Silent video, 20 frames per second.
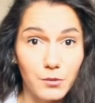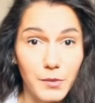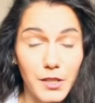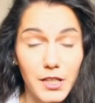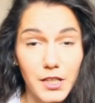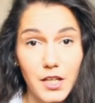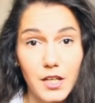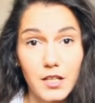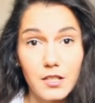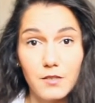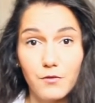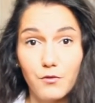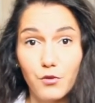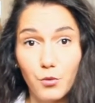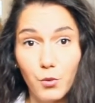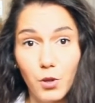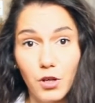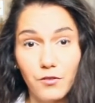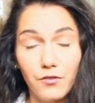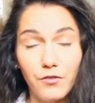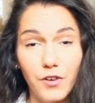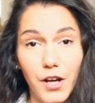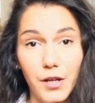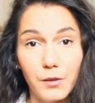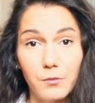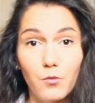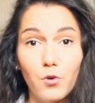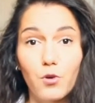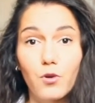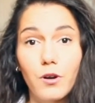medias if you want to
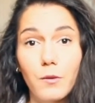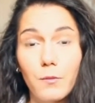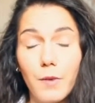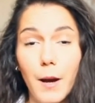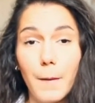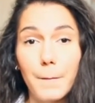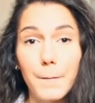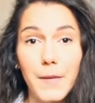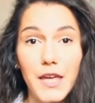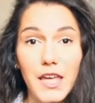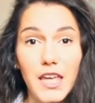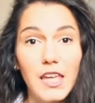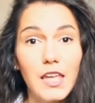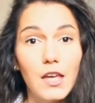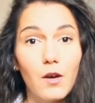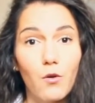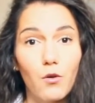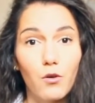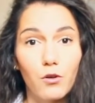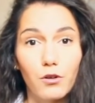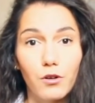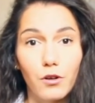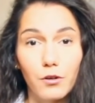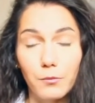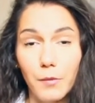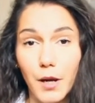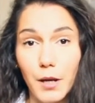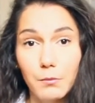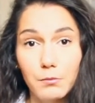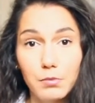find more about me, or
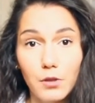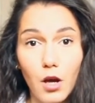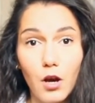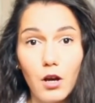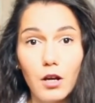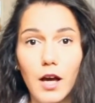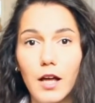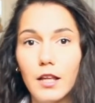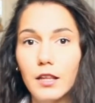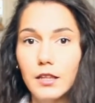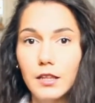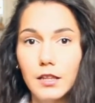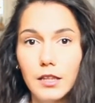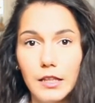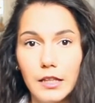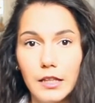on my blog. I'll